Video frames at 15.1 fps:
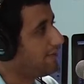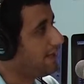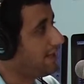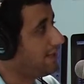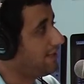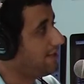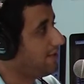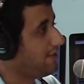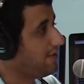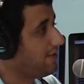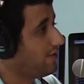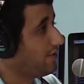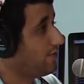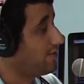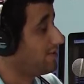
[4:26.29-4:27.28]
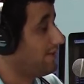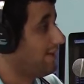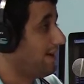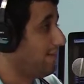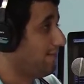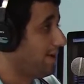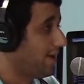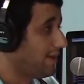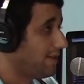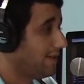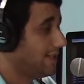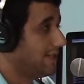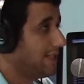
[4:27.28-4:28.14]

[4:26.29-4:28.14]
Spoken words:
but I didn't know it was that bad.